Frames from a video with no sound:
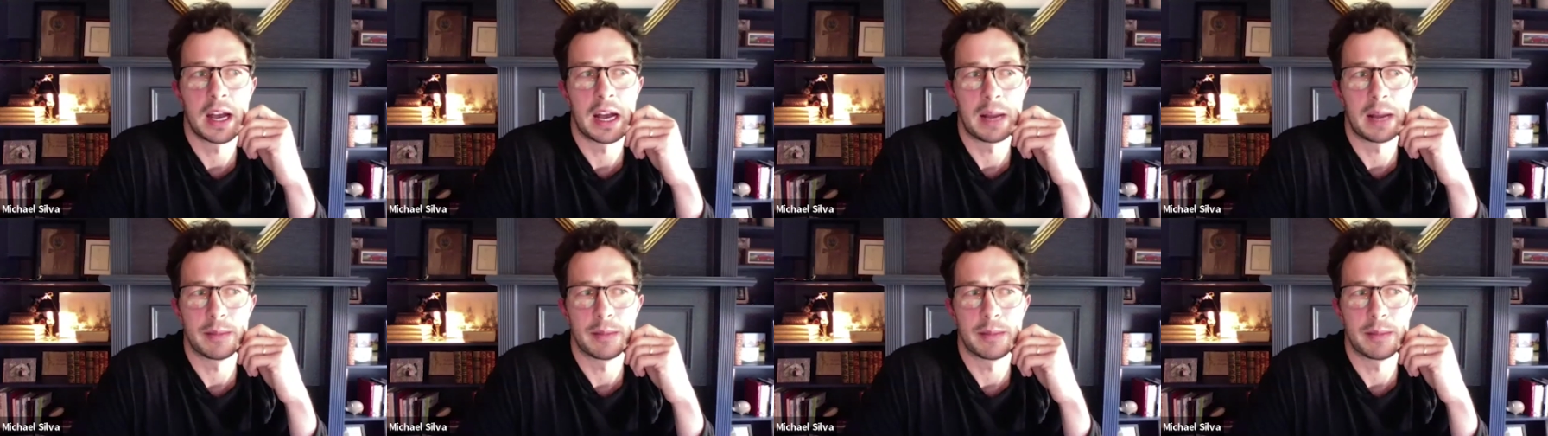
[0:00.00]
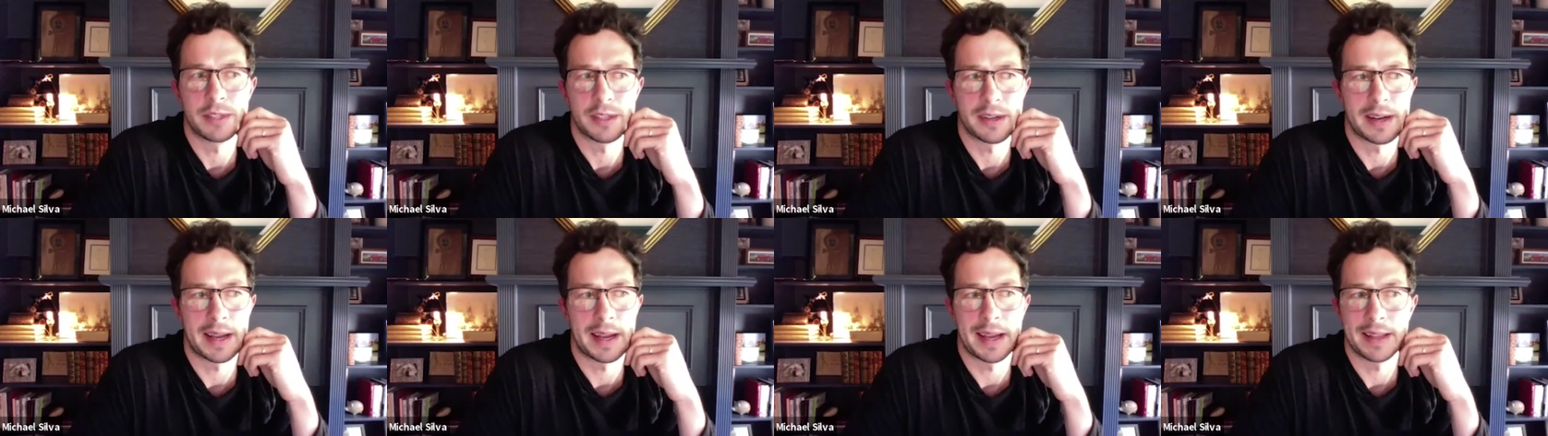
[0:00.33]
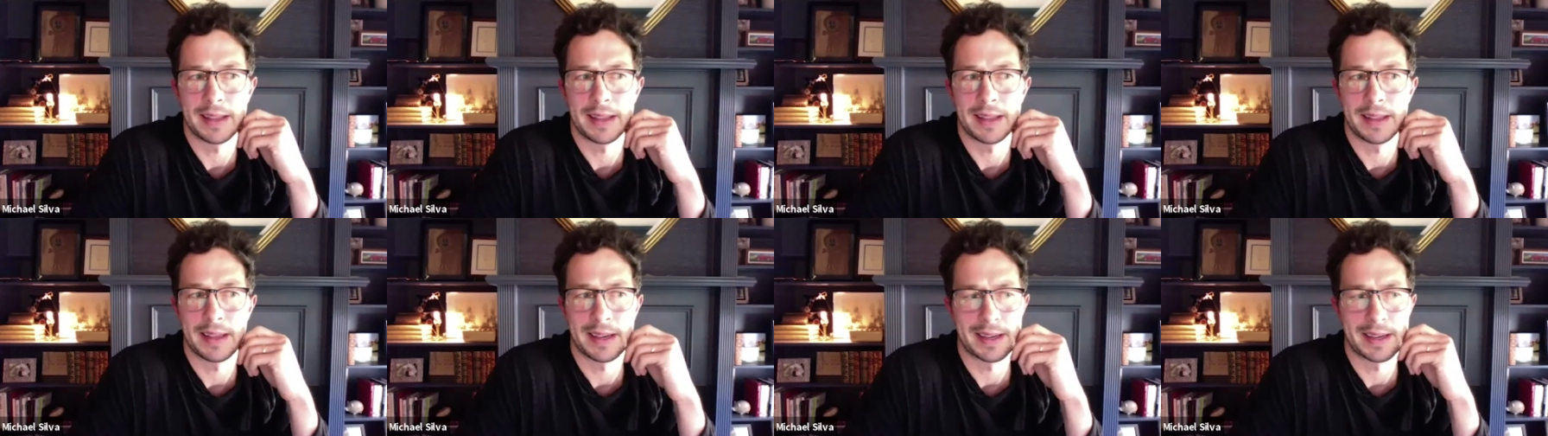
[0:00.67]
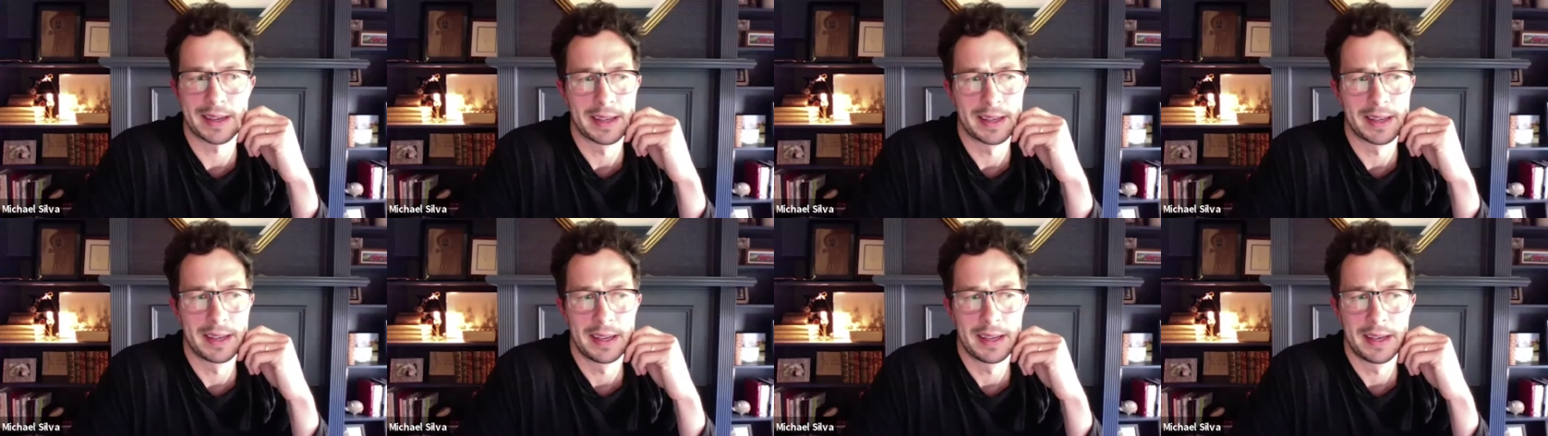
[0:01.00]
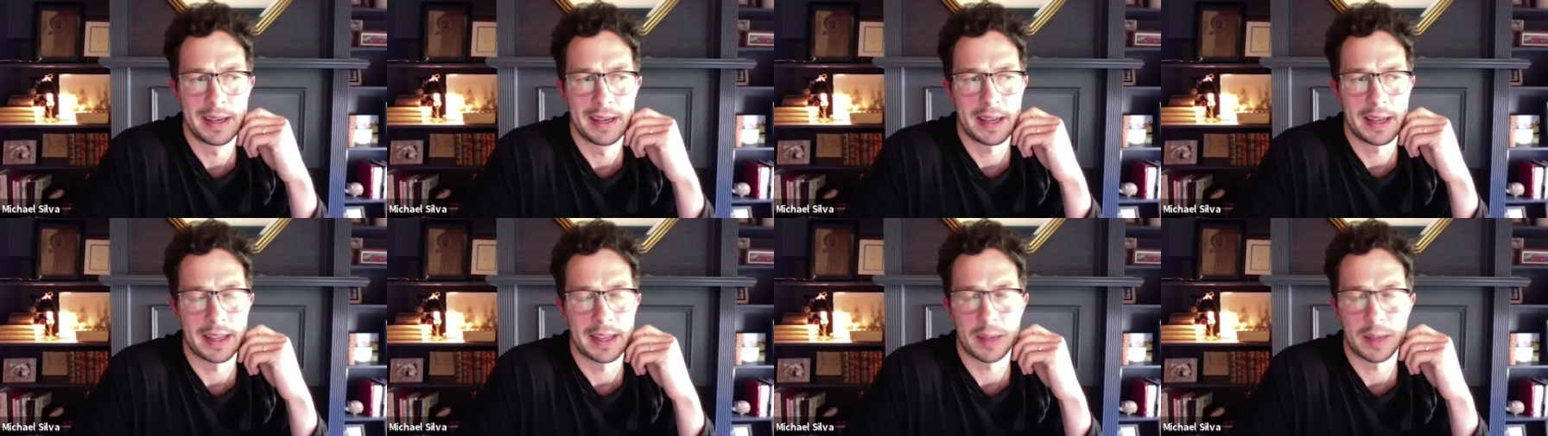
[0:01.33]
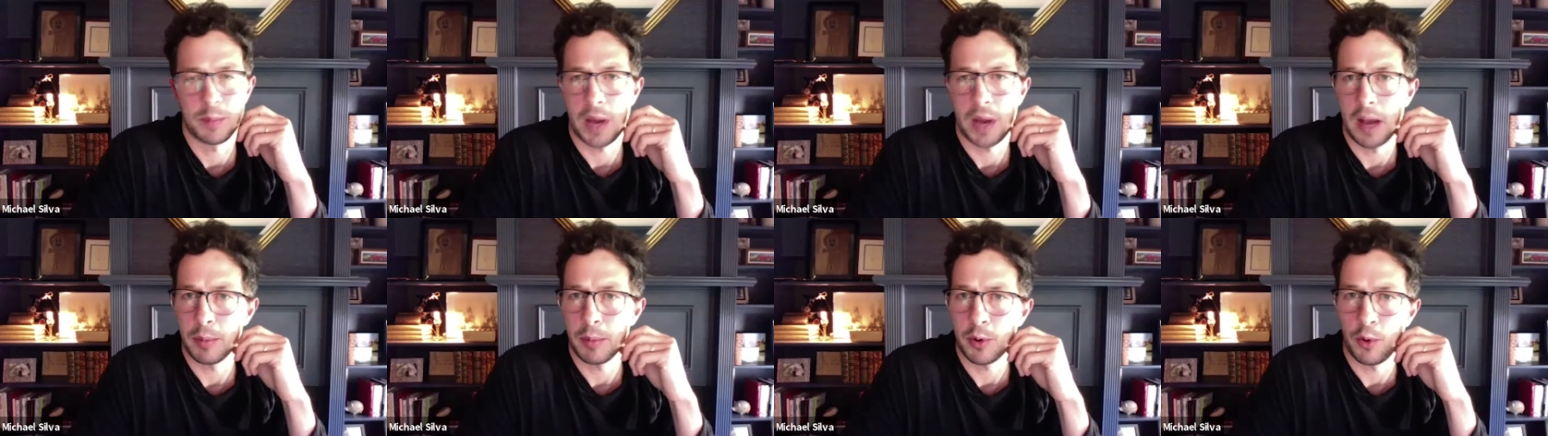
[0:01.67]
So it had like, I think
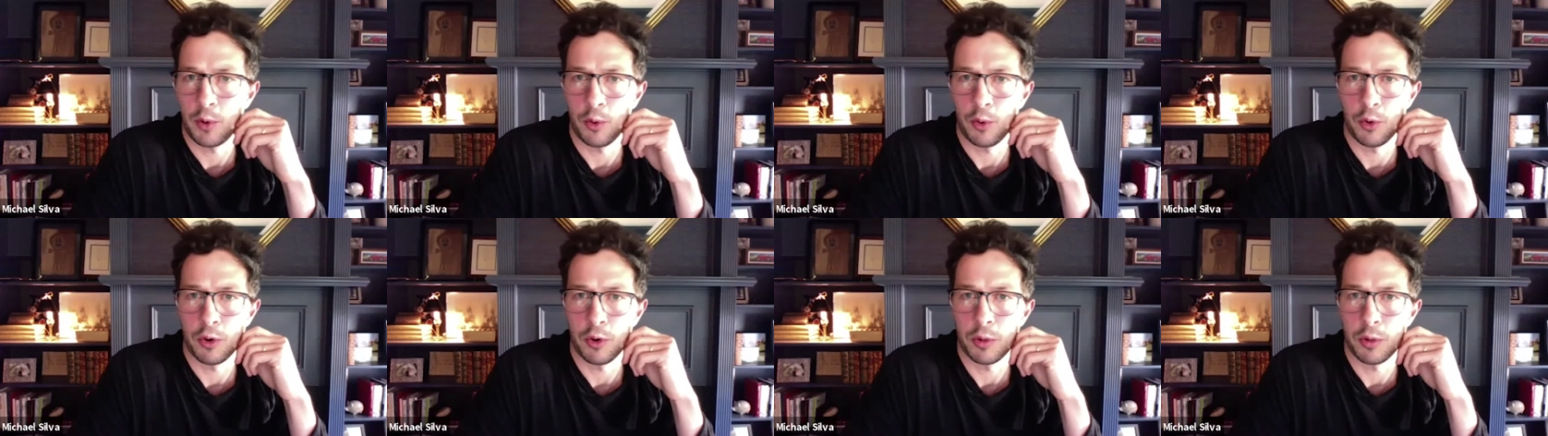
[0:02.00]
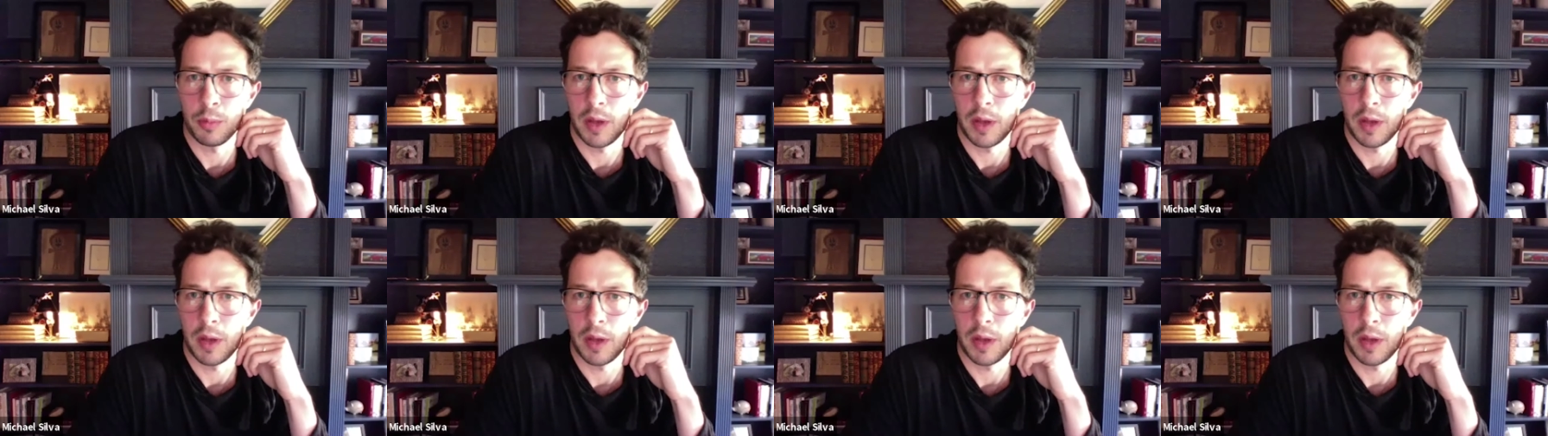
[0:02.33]
popcorn,